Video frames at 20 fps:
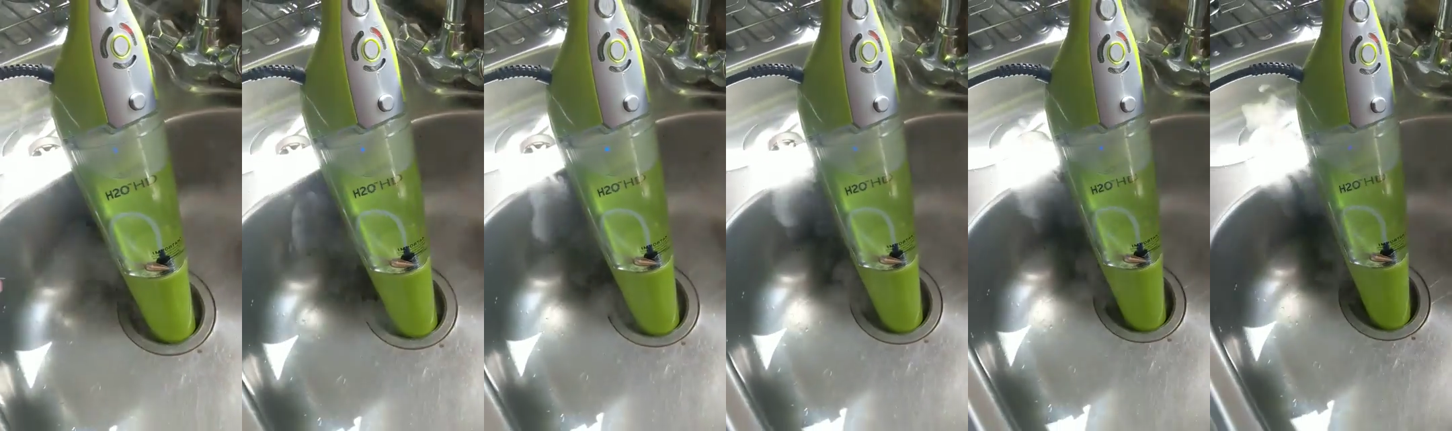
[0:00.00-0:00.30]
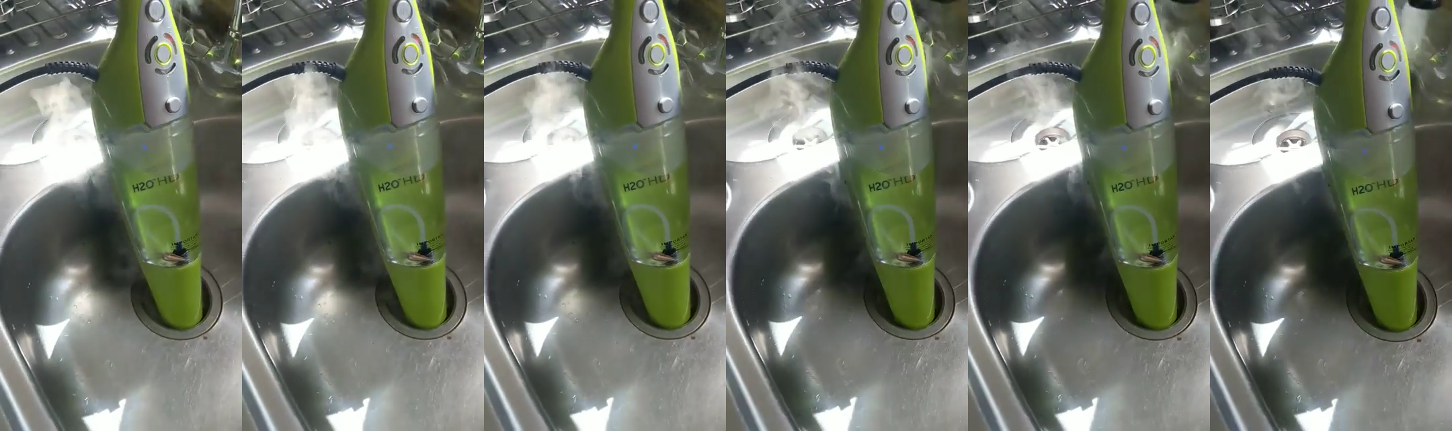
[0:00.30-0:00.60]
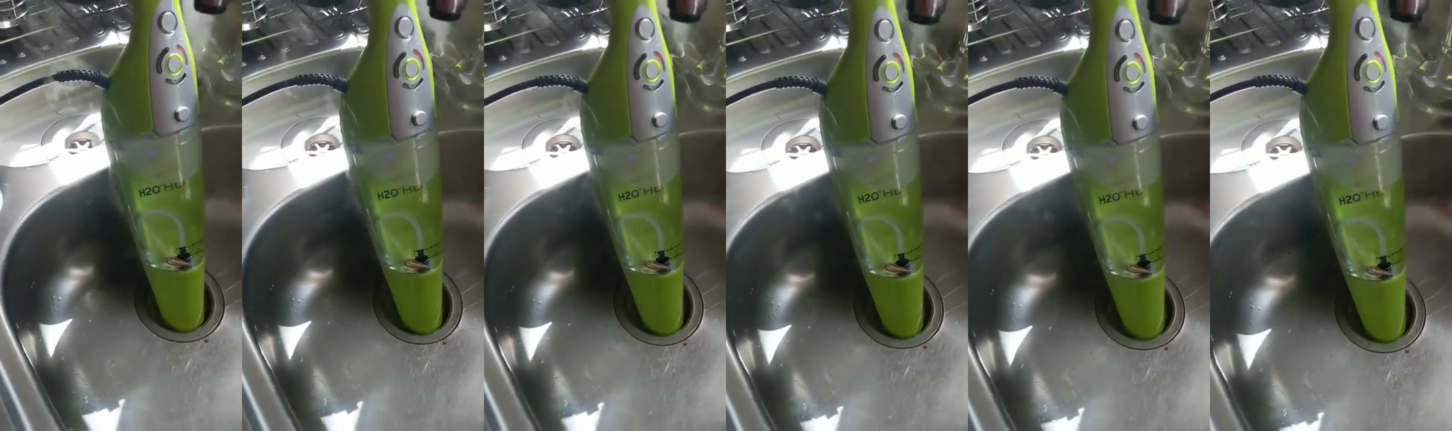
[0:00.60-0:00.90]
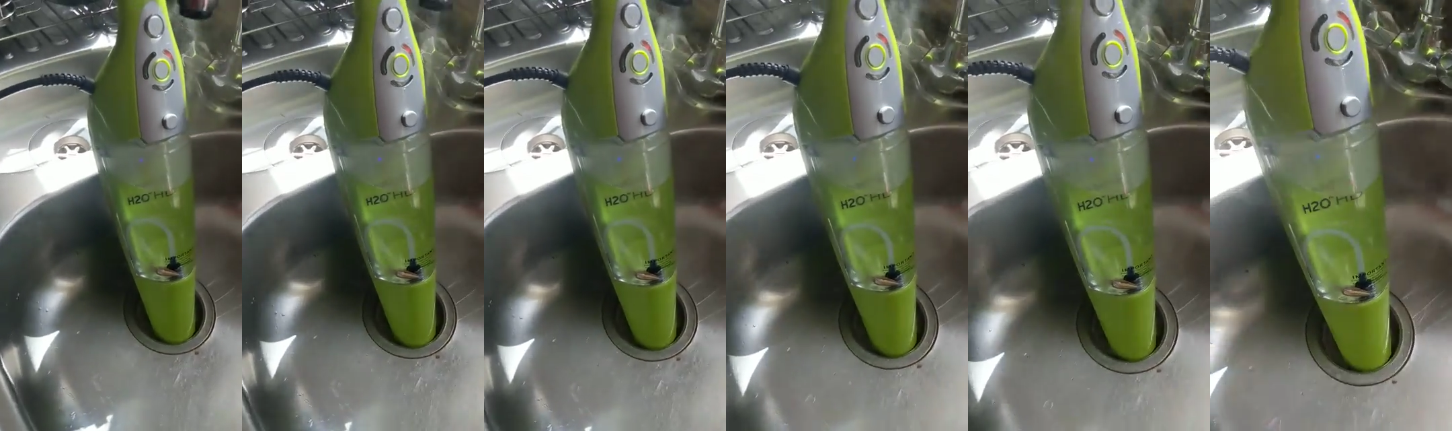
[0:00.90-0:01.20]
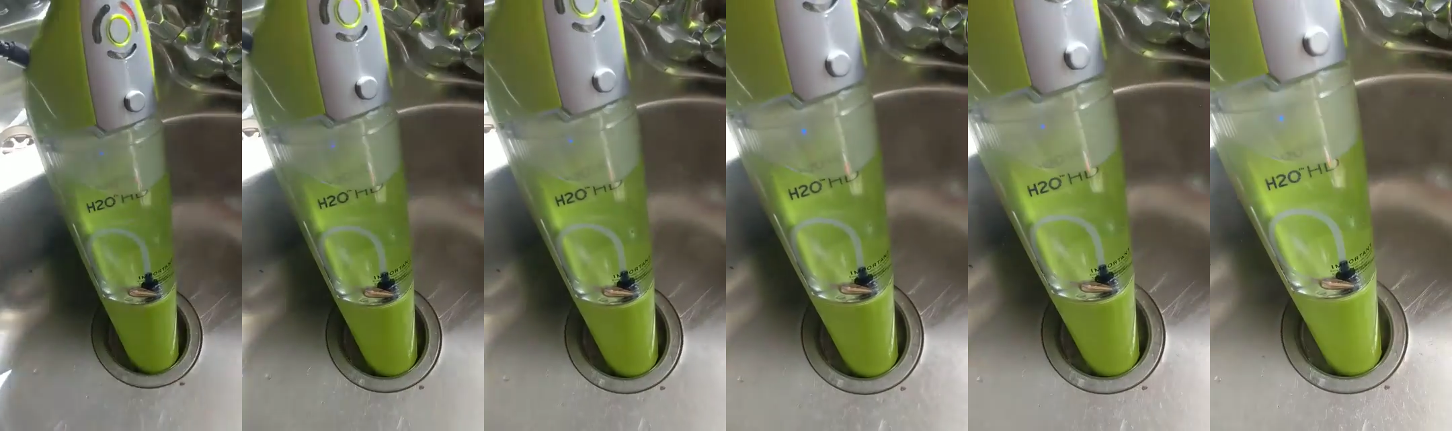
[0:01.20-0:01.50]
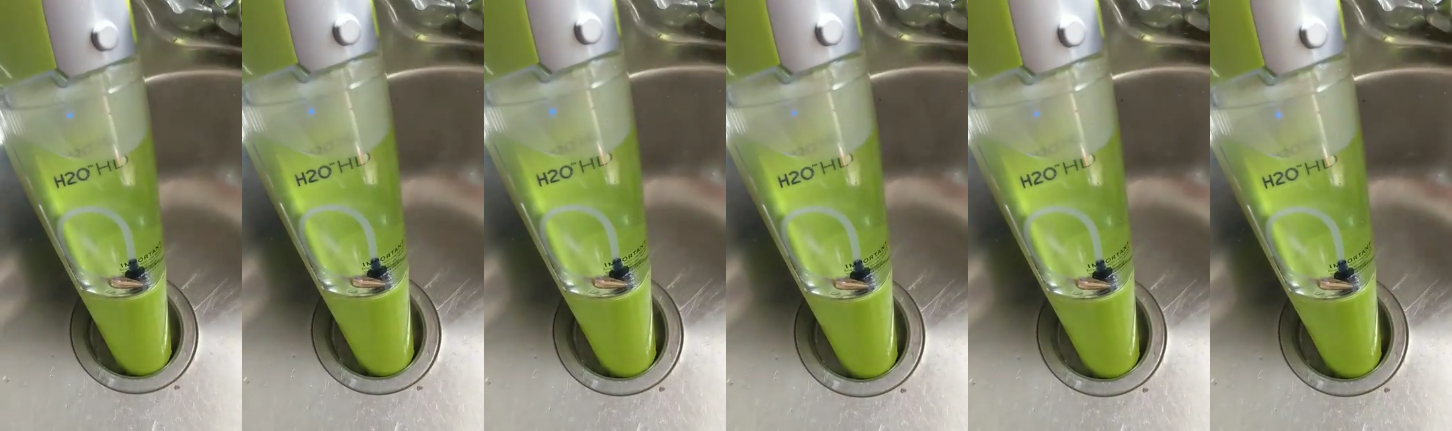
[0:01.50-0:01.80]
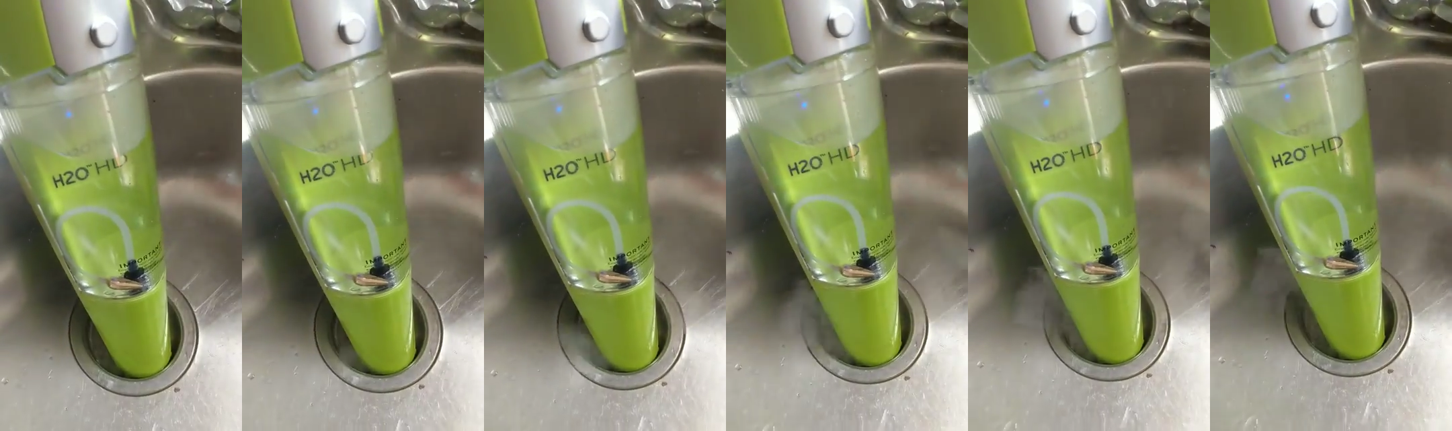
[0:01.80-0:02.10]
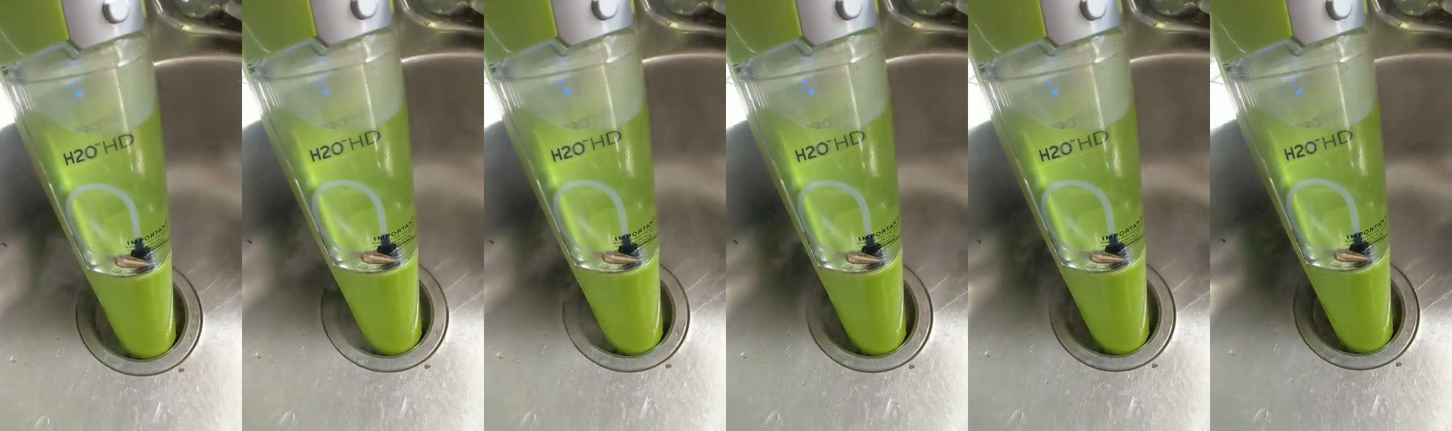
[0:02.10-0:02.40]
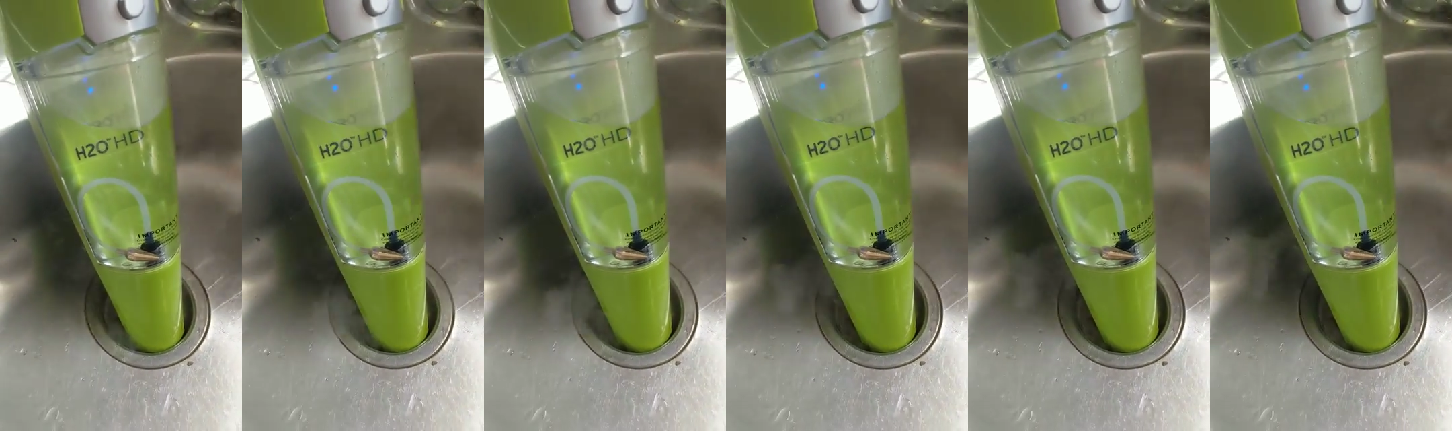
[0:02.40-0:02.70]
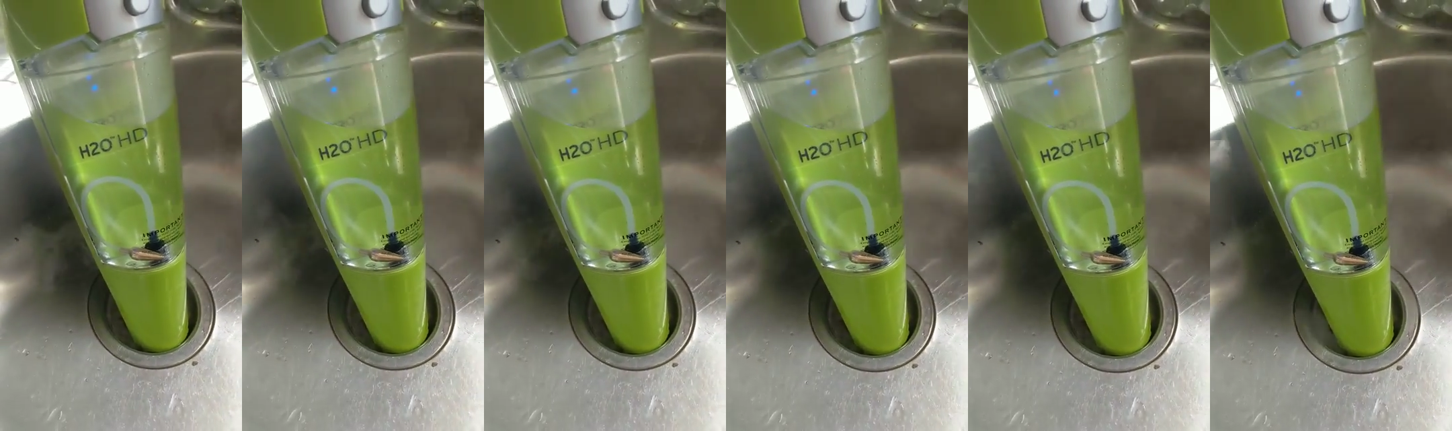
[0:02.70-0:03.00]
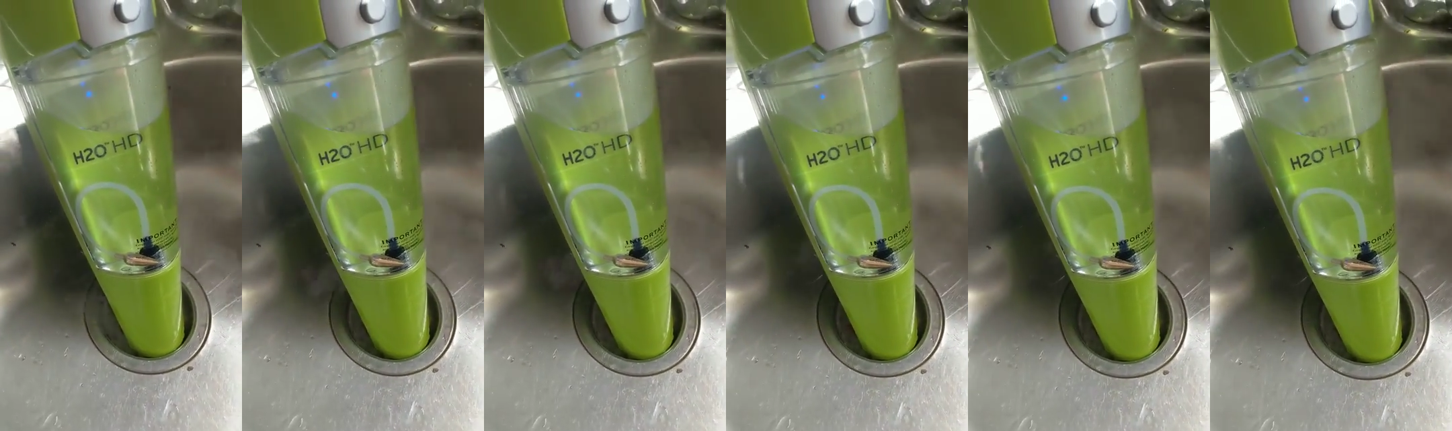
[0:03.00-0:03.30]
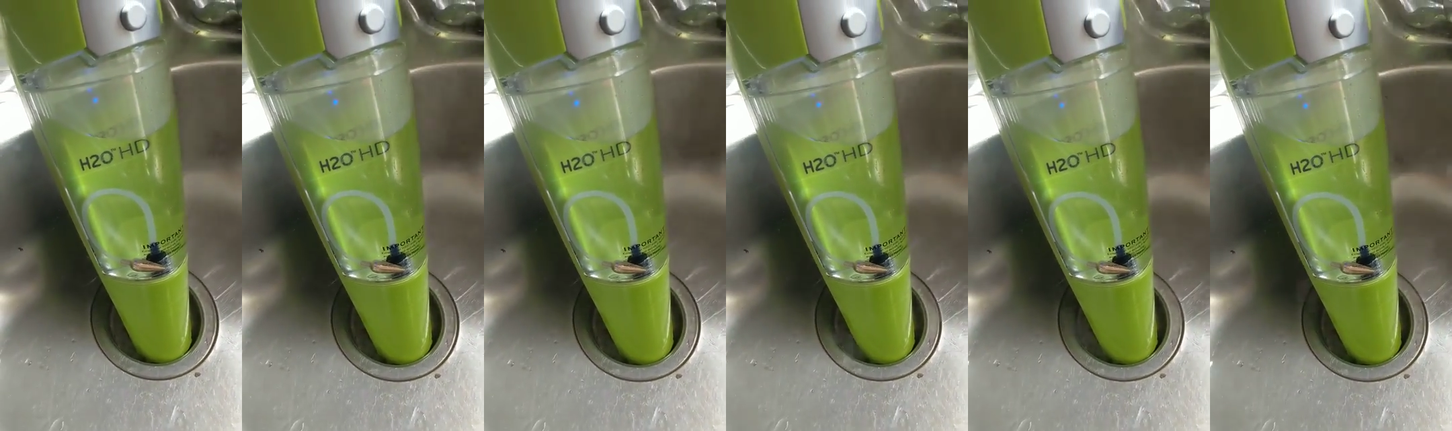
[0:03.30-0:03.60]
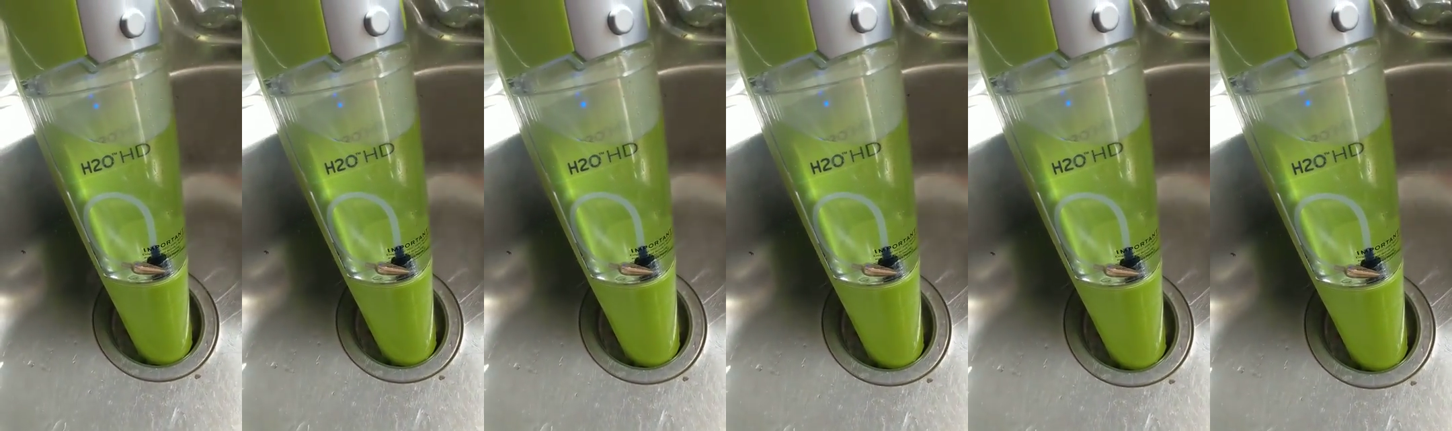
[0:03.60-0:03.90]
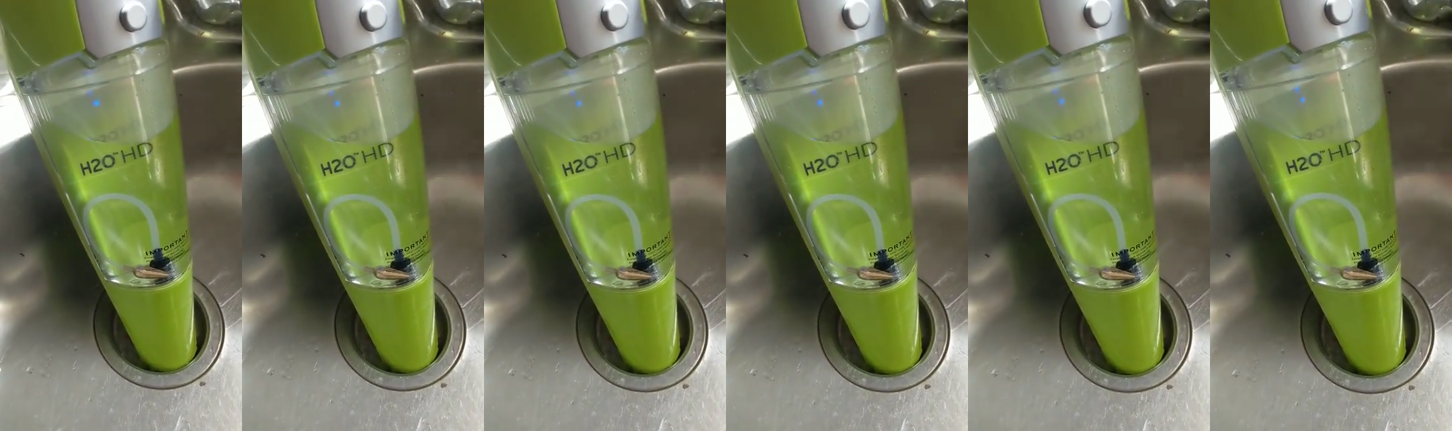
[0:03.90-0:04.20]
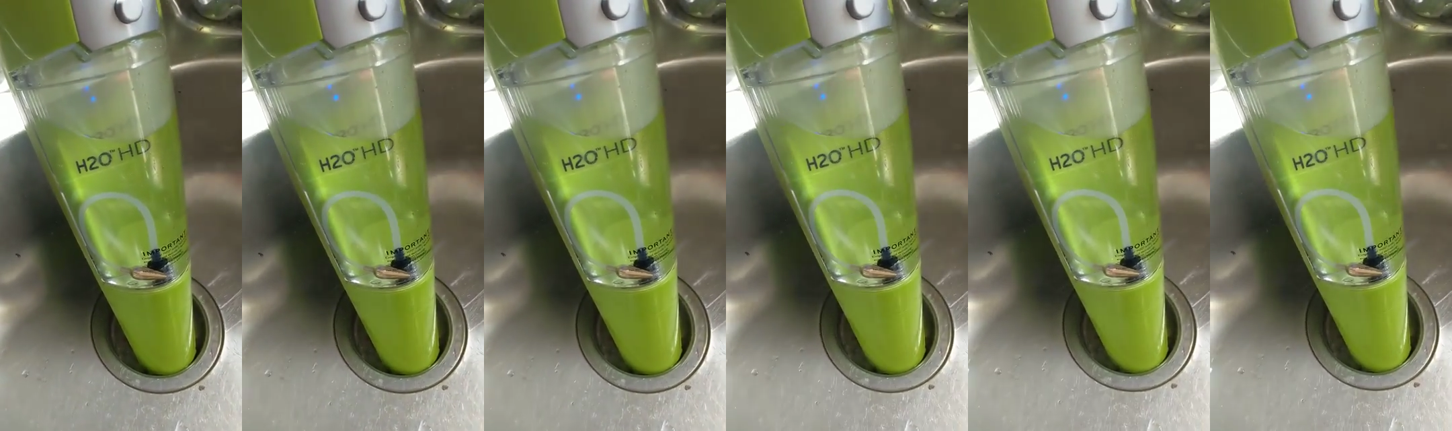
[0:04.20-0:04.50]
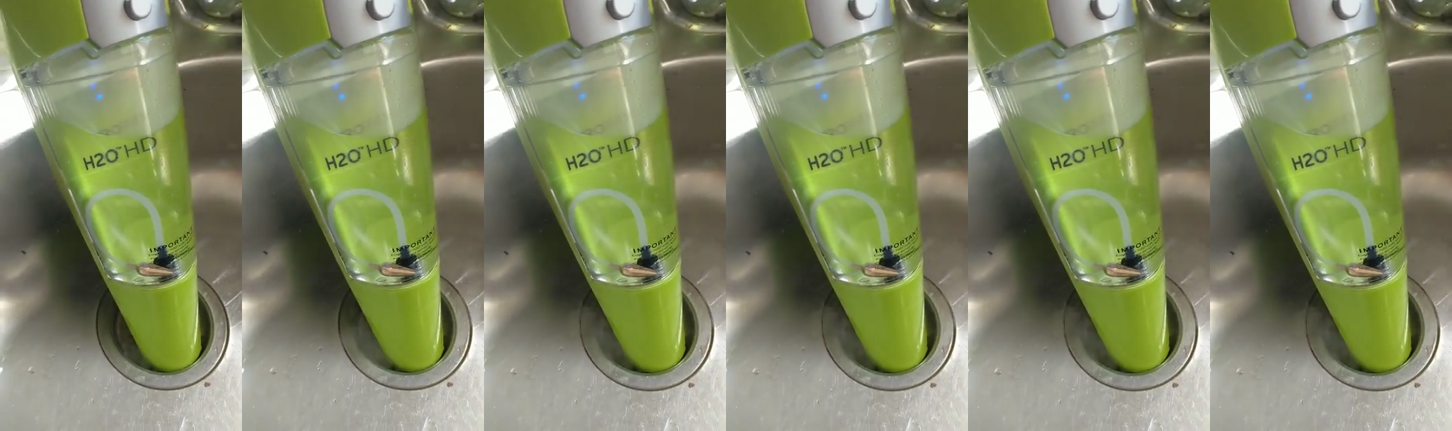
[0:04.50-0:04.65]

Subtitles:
Nobody's mouth can be seen.